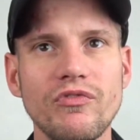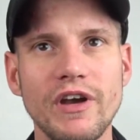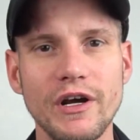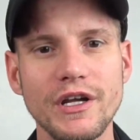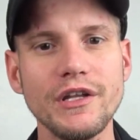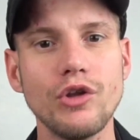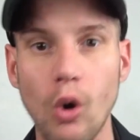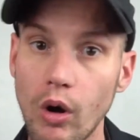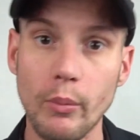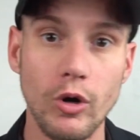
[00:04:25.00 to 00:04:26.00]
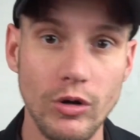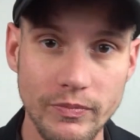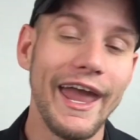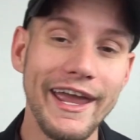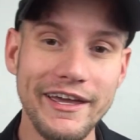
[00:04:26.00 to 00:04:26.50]
very normal.
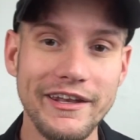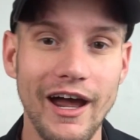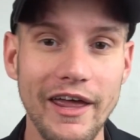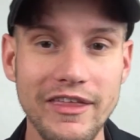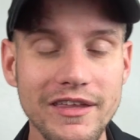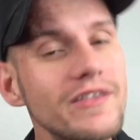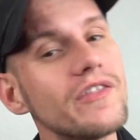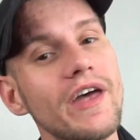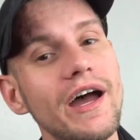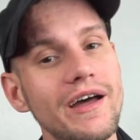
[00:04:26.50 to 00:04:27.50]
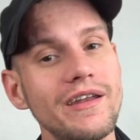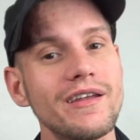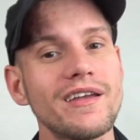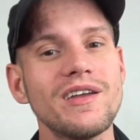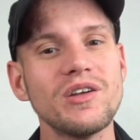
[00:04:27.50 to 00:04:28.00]
And I think that
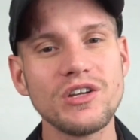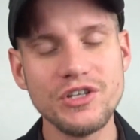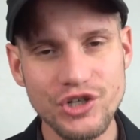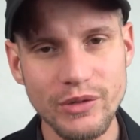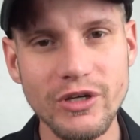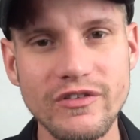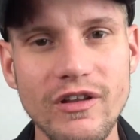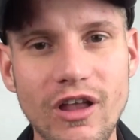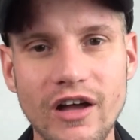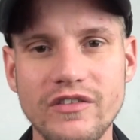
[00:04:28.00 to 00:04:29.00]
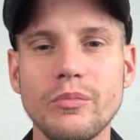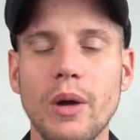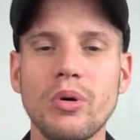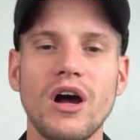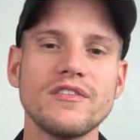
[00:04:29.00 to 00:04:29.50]
contributes a lot to my
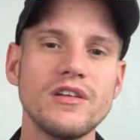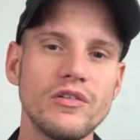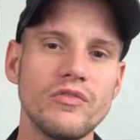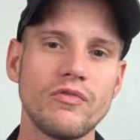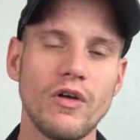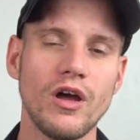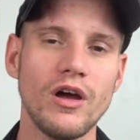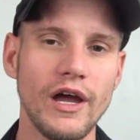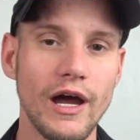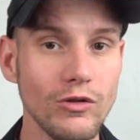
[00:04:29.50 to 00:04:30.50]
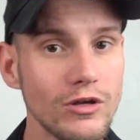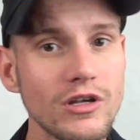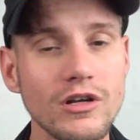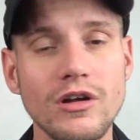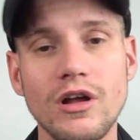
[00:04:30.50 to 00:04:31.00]
positive
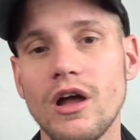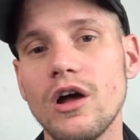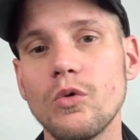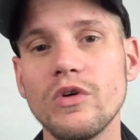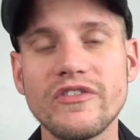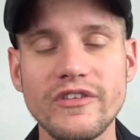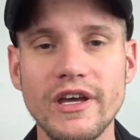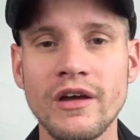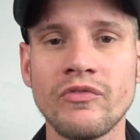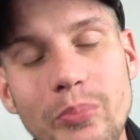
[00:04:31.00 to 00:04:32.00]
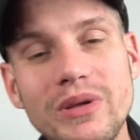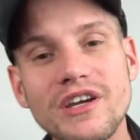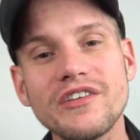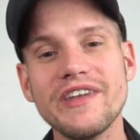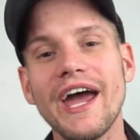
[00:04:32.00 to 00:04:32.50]
outlook with CF,
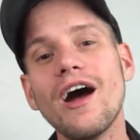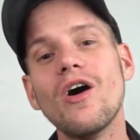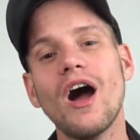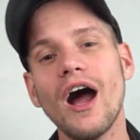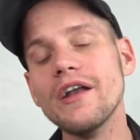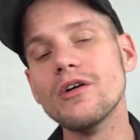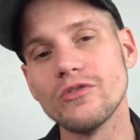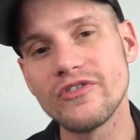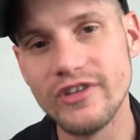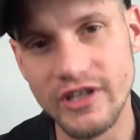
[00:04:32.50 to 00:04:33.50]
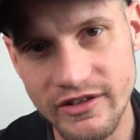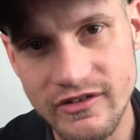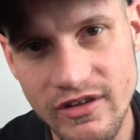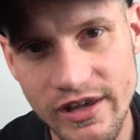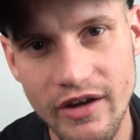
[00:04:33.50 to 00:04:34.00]
because now I don't see
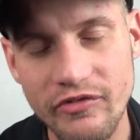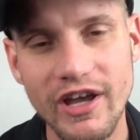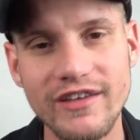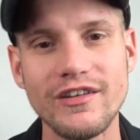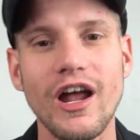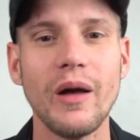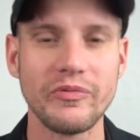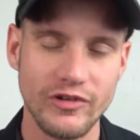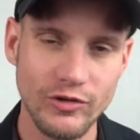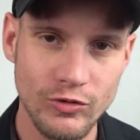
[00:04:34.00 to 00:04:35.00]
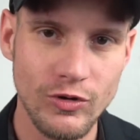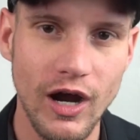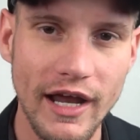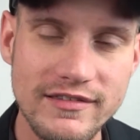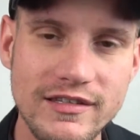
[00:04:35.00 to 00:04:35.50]
CF as an obstacle.
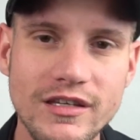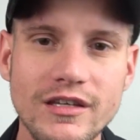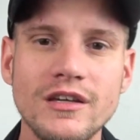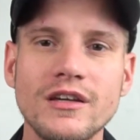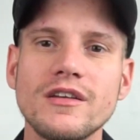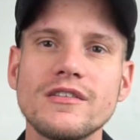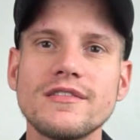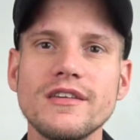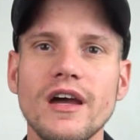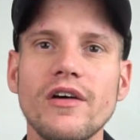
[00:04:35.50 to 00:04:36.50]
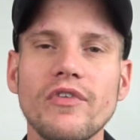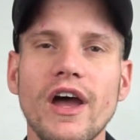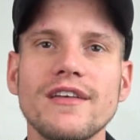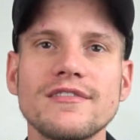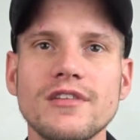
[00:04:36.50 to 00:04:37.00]
I see CF
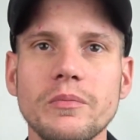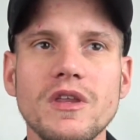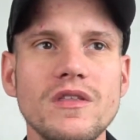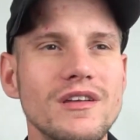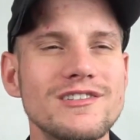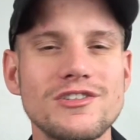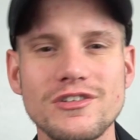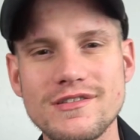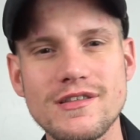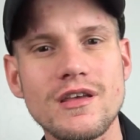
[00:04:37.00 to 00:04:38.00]
as something that's just